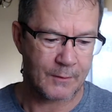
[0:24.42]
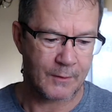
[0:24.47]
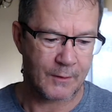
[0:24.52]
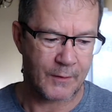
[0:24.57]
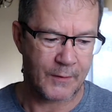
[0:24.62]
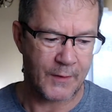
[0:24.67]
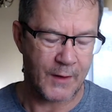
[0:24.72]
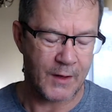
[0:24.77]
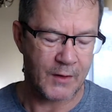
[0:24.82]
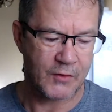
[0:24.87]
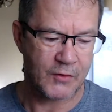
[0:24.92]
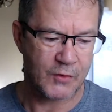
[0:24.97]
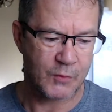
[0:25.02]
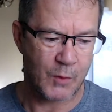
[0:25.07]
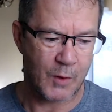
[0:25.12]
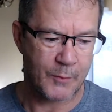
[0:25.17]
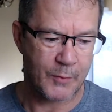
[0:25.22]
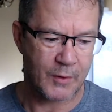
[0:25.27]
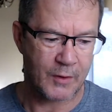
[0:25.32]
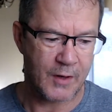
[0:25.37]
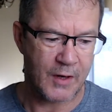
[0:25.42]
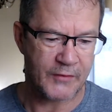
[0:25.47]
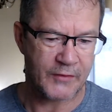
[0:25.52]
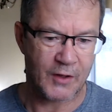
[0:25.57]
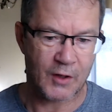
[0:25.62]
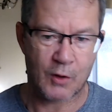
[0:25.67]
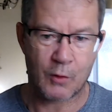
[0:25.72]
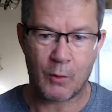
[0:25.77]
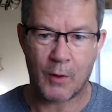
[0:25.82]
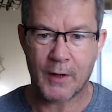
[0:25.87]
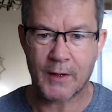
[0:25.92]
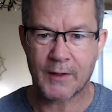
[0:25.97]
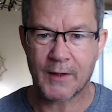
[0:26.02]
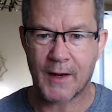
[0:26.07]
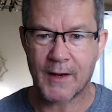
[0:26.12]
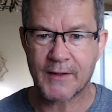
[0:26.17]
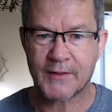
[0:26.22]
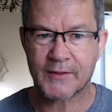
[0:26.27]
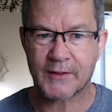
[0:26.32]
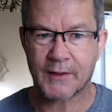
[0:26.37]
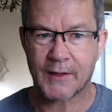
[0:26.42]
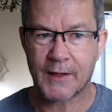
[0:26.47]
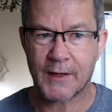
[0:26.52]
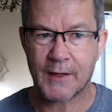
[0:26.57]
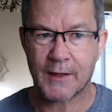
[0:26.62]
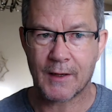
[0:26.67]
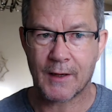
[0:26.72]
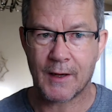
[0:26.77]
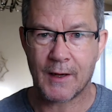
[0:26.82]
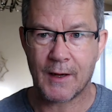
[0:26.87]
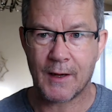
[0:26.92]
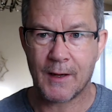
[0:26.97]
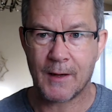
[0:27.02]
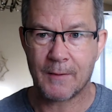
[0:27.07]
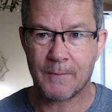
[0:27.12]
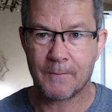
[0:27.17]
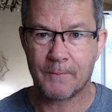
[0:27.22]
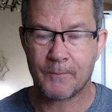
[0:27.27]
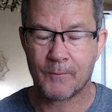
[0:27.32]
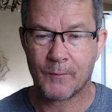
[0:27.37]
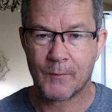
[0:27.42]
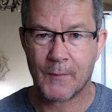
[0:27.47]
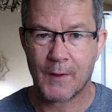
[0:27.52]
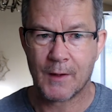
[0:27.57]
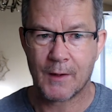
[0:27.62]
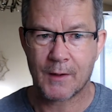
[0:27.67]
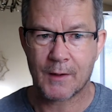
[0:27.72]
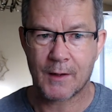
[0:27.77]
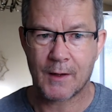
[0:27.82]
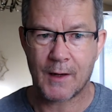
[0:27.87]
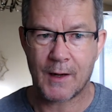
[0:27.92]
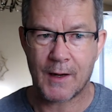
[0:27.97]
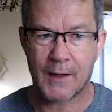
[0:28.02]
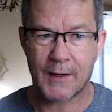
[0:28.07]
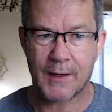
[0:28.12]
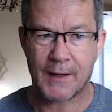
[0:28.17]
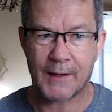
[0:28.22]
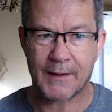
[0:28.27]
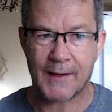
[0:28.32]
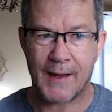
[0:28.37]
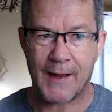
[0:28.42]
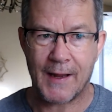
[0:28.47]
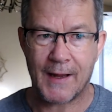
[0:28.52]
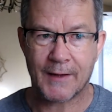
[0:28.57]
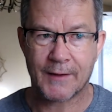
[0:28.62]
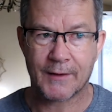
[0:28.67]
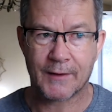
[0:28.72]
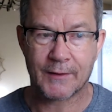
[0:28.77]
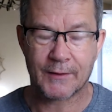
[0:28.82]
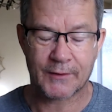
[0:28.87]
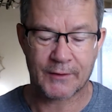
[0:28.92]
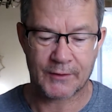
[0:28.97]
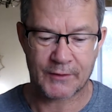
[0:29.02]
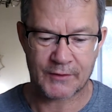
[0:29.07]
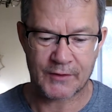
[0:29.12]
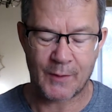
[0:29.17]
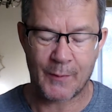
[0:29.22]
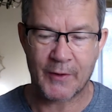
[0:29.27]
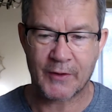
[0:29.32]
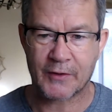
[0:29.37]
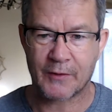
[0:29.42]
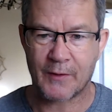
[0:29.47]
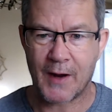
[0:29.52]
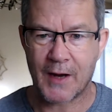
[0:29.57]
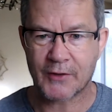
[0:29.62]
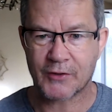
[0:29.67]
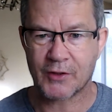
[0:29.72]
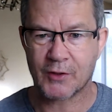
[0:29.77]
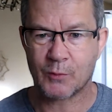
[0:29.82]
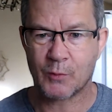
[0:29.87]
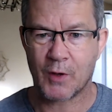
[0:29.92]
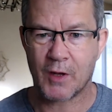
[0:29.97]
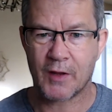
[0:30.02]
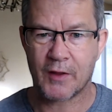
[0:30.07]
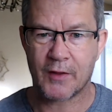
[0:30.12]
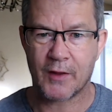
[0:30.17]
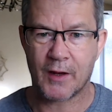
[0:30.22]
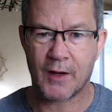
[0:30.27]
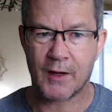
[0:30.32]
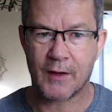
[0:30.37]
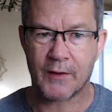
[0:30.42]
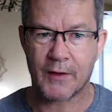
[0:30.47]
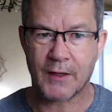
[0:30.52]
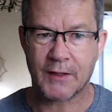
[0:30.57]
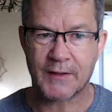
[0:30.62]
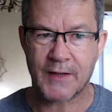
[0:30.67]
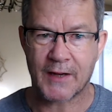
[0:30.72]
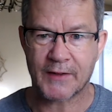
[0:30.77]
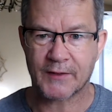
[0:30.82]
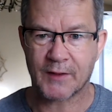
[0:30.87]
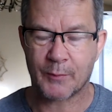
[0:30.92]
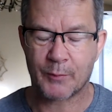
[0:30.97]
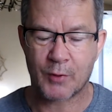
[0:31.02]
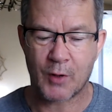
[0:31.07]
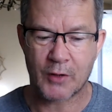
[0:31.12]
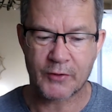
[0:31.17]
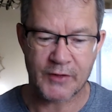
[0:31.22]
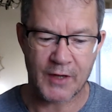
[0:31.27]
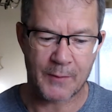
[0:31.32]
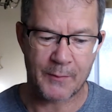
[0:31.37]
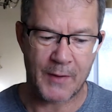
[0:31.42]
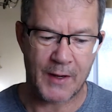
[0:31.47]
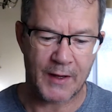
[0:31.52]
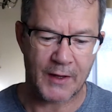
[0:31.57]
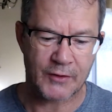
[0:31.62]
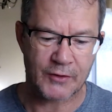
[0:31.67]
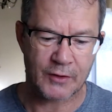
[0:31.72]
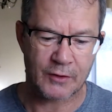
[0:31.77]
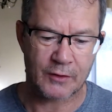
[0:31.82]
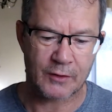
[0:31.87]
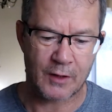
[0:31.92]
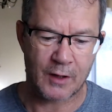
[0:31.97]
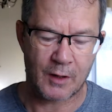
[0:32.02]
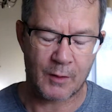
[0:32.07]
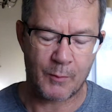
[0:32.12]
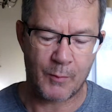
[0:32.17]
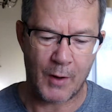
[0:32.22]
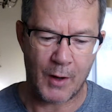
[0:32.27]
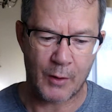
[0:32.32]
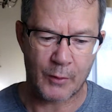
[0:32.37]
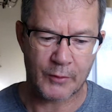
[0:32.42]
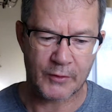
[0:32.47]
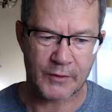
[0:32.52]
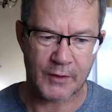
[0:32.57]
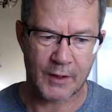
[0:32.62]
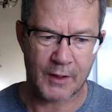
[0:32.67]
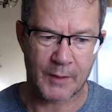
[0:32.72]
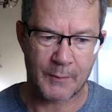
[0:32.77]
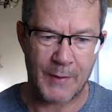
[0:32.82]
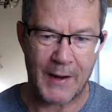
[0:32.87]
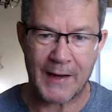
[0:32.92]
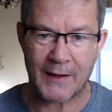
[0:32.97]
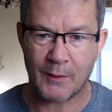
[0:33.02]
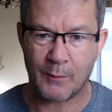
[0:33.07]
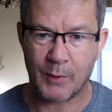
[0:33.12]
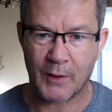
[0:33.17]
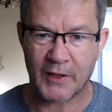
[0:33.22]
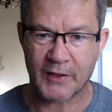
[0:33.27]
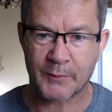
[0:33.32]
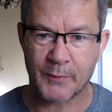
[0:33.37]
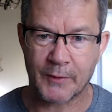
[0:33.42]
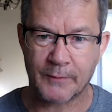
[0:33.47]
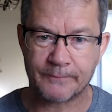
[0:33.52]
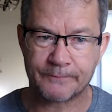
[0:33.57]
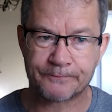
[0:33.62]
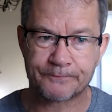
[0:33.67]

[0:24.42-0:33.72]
things were progressing quite nicely. I had some interaction with the Tesla project manager about panel placement,